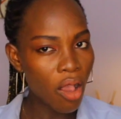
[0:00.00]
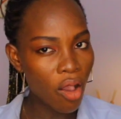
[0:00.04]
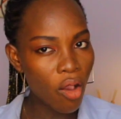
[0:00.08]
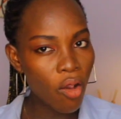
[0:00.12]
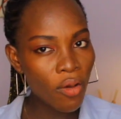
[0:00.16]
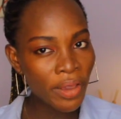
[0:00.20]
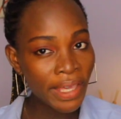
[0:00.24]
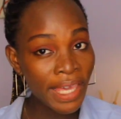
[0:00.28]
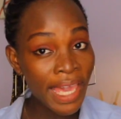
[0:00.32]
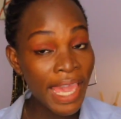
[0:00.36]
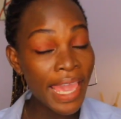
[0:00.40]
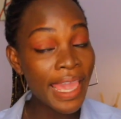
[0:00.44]

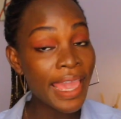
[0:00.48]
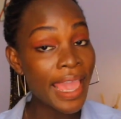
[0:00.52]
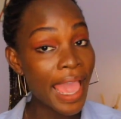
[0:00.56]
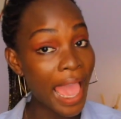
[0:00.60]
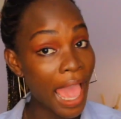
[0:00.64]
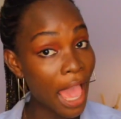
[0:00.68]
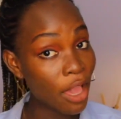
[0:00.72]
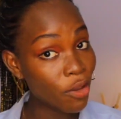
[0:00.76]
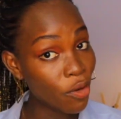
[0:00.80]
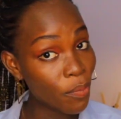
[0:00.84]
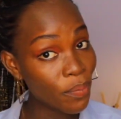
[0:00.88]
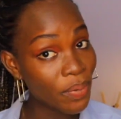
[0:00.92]

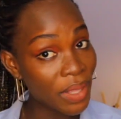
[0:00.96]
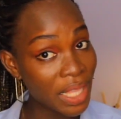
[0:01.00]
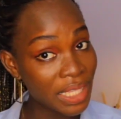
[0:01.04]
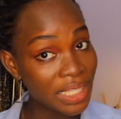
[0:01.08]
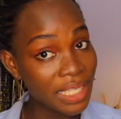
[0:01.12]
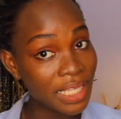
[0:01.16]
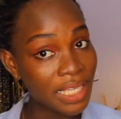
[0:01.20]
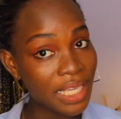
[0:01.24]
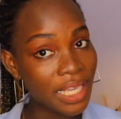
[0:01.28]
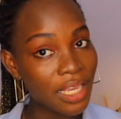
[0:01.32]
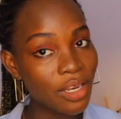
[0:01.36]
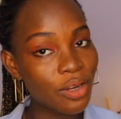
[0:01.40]
Okay, I hope you are
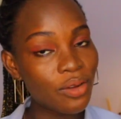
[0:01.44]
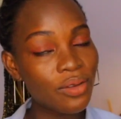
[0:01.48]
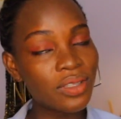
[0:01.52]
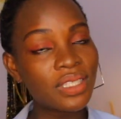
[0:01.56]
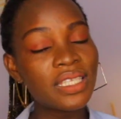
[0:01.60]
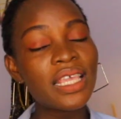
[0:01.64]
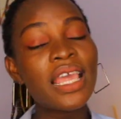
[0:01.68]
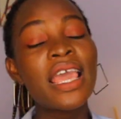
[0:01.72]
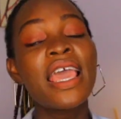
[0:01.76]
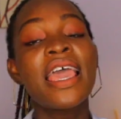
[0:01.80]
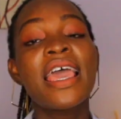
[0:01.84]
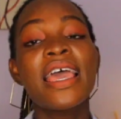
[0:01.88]
taking
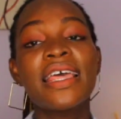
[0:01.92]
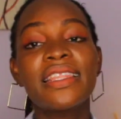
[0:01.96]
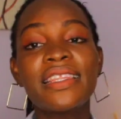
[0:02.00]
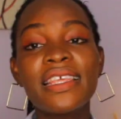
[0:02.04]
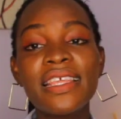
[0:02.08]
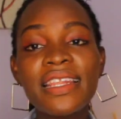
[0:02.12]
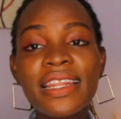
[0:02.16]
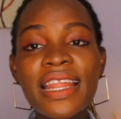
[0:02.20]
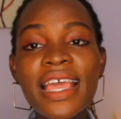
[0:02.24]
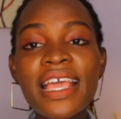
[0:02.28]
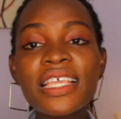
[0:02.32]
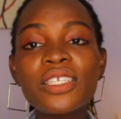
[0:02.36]
notes.
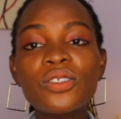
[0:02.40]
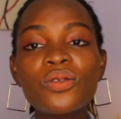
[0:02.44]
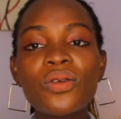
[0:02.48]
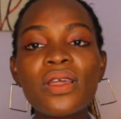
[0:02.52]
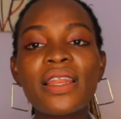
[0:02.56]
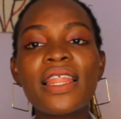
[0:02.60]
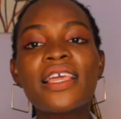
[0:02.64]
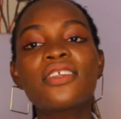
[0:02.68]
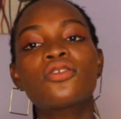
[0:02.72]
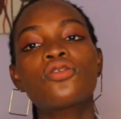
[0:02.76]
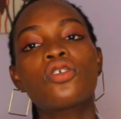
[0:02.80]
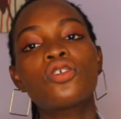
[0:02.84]
The next
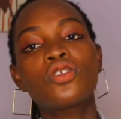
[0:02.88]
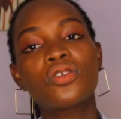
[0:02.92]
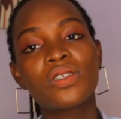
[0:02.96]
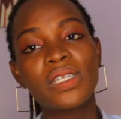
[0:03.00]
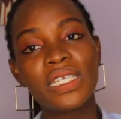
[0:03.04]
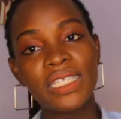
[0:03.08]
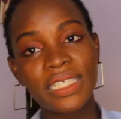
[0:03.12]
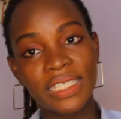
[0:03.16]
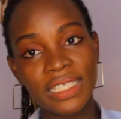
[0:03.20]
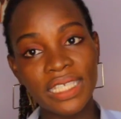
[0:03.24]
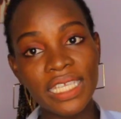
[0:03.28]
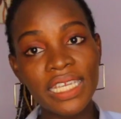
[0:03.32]
one, let's go to
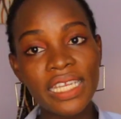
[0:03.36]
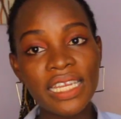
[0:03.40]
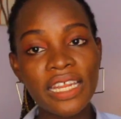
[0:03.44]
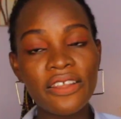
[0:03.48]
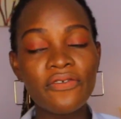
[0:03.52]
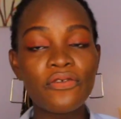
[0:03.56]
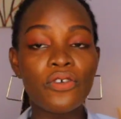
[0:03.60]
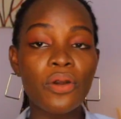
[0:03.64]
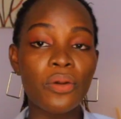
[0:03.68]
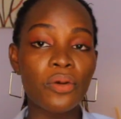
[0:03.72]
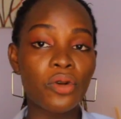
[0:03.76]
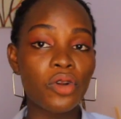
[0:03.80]
the
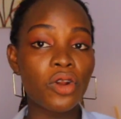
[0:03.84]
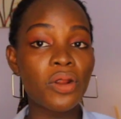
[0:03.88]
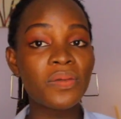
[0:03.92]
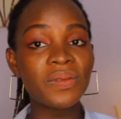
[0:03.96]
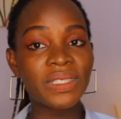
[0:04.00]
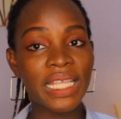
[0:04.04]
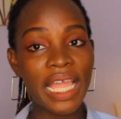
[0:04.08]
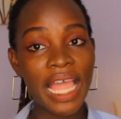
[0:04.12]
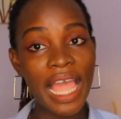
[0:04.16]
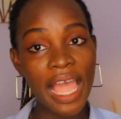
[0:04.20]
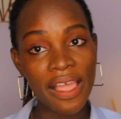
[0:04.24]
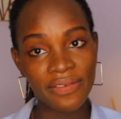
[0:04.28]
seedling, for
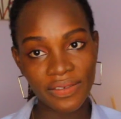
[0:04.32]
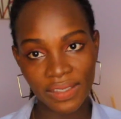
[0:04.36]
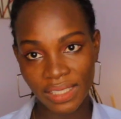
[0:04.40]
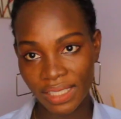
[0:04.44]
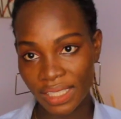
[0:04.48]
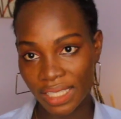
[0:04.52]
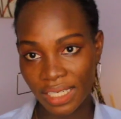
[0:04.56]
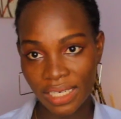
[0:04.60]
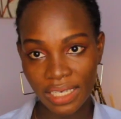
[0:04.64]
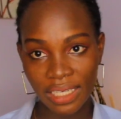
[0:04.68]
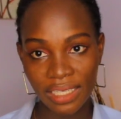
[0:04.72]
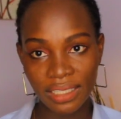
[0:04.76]
crops that have
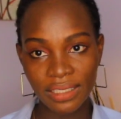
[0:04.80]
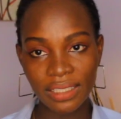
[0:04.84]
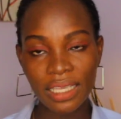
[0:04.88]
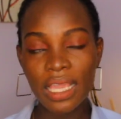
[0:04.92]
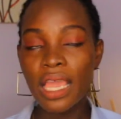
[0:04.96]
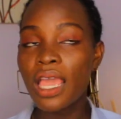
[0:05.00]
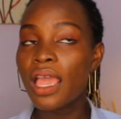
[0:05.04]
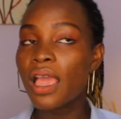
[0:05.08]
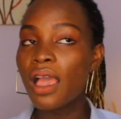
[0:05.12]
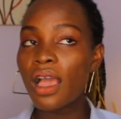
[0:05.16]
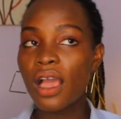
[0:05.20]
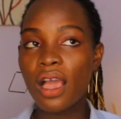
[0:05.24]
seedlings.
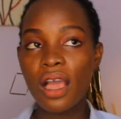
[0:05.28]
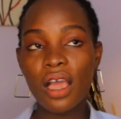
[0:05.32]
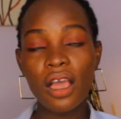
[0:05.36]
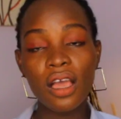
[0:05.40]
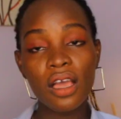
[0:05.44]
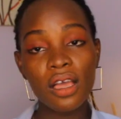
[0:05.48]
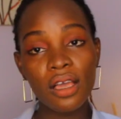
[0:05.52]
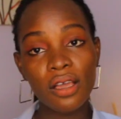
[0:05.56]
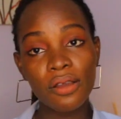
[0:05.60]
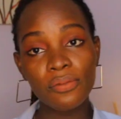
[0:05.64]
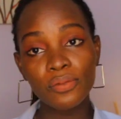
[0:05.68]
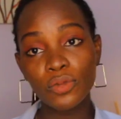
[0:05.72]

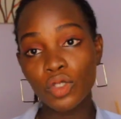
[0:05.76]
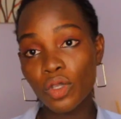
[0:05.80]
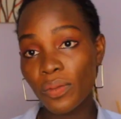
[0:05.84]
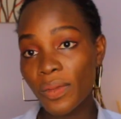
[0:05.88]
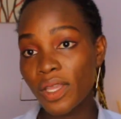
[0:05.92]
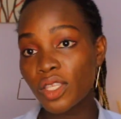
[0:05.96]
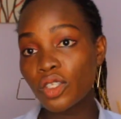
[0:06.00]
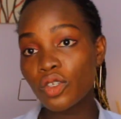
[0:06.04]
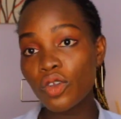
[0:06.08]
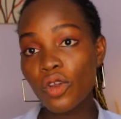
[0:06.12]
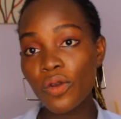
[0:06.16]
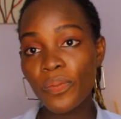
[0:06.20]

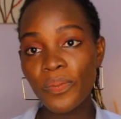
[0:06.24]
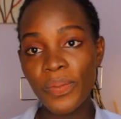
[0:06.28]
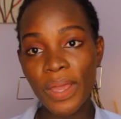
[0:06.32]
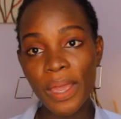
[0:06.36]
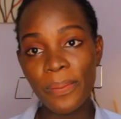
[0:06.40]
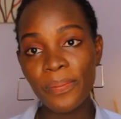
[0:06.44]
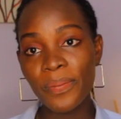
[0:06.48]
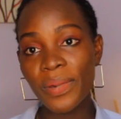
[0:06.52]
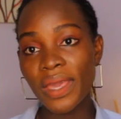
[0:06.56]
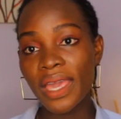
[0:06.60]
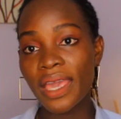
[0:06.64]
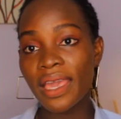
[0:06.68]
Tomato,
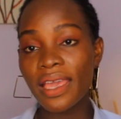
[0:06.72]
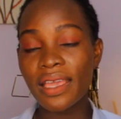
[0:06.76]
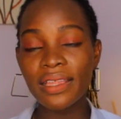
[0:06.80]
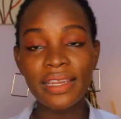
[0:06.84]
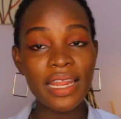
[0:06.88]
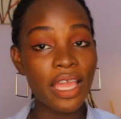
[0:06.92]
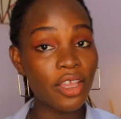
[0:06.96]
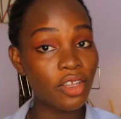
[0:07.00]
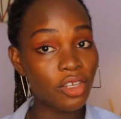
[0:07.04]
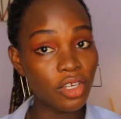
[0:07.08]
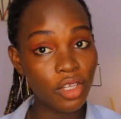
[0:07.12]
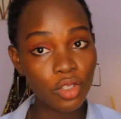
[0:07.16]
pepper
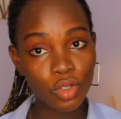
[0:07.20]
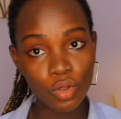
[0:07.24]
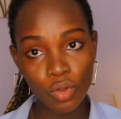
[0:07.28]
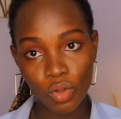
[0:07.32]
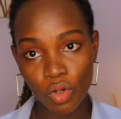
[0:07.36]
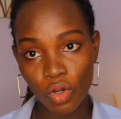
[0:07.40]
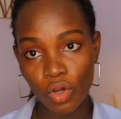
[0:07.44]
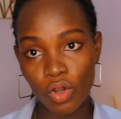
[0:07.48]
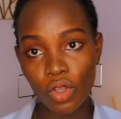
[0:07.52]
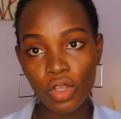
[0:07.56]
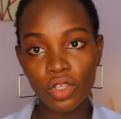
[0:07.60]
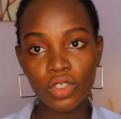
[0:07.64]
that you need
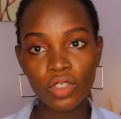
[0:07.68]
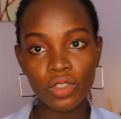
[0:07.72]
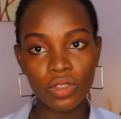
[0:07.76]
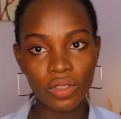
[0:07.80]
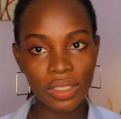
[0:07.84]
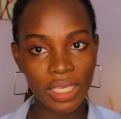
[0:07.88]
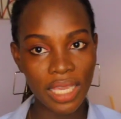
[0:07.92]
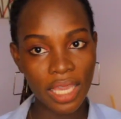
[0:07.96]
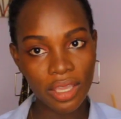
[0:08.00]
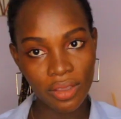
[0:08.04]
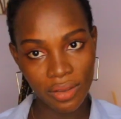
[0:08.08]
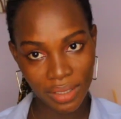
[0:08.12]
to nurse
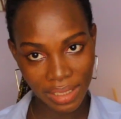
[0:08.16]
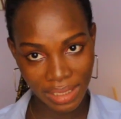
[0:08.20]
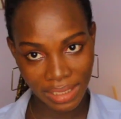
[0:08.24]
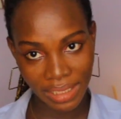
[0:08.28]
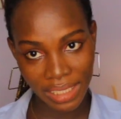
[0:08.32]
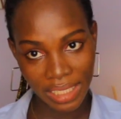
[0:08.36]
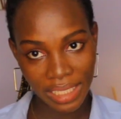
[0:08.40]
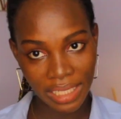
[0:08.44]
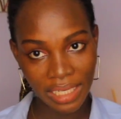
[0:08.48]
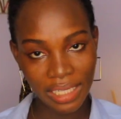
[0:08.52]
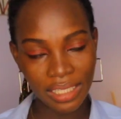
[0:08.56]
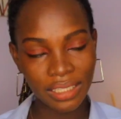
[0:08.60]
to get your
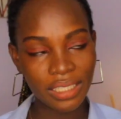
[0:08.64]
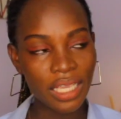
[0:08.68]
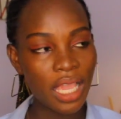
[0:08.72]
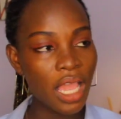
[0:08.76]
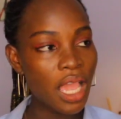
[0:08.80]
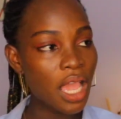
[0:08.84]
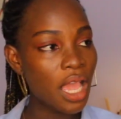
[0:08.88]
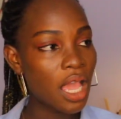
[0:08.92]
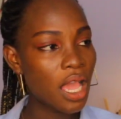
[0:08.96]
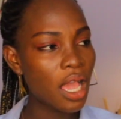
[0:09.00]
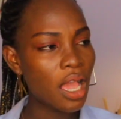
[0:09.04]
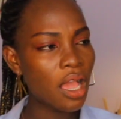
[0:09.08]
seedlings.
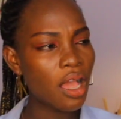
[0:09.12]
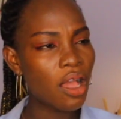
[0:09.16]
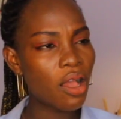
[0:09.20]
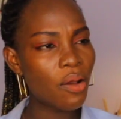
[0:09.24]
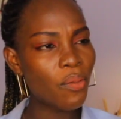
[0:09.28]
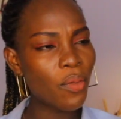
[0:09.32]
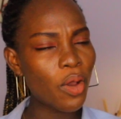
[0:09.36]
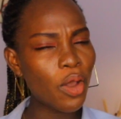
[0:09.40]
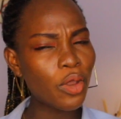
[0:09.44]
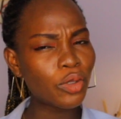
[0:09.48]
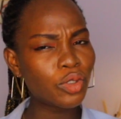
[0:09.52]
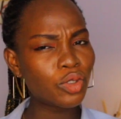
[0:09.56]

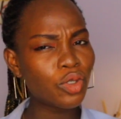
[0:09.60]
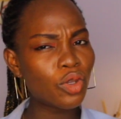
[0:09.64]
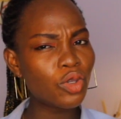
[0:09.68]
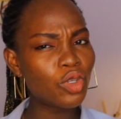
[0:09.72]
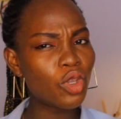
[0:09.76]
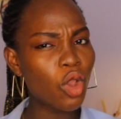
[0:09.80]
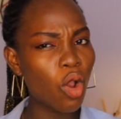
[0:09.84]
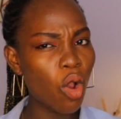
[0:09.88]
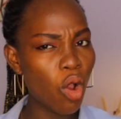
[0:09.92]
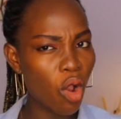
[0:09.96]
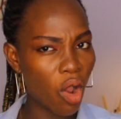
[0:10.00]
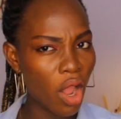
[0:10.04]
Also
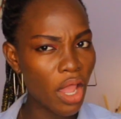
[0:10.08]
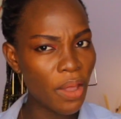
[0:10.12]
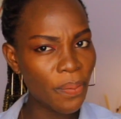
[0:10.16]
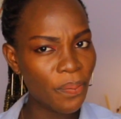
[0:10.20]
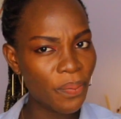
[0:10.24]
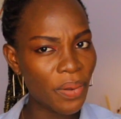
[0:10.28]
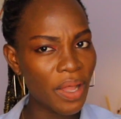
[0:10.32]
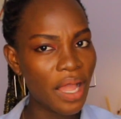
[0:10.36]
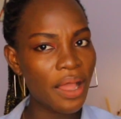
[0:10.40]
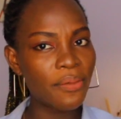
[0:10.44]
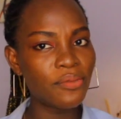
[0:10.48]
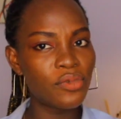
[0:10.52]
your oil
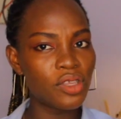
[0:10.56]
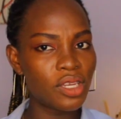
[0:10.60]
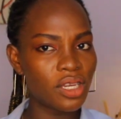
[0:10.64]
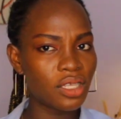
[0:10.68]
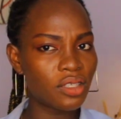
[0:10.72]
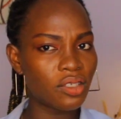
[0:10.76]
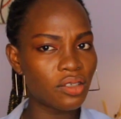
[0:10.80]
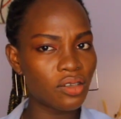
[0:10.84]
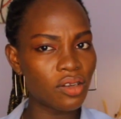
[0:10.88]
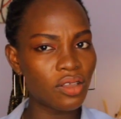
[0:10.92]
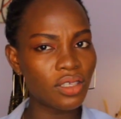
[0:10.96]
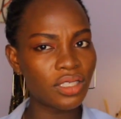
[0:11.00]
palm, you
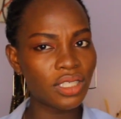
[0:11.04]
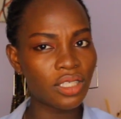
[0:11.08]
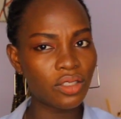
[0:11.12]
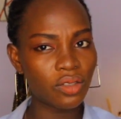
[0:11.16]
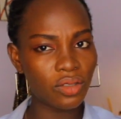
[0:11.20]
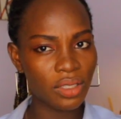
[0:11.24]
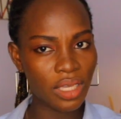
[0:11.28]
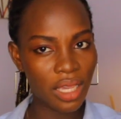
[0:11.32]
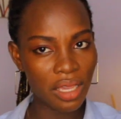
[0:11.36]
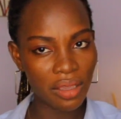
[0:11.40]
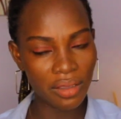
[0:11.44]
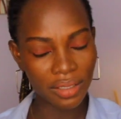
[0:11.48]
need to nurse it
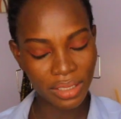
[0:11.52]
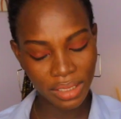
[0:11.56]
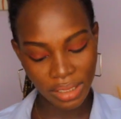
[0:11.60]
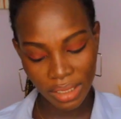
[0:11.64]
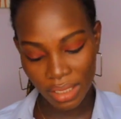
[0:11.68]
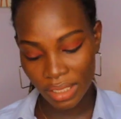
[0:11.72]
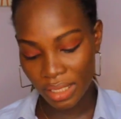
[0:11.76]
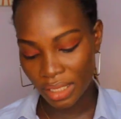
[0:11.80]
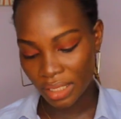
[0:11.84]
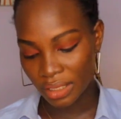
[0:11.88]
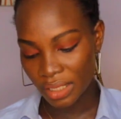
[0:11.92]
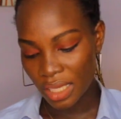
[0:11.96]
to get your
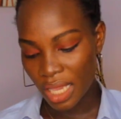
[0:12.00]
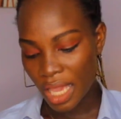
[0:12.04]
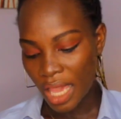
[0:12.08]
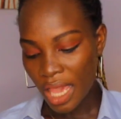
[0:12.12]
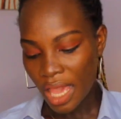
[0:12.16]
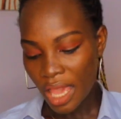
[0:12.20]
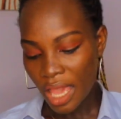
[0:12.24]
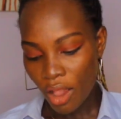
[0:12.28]
seedlings.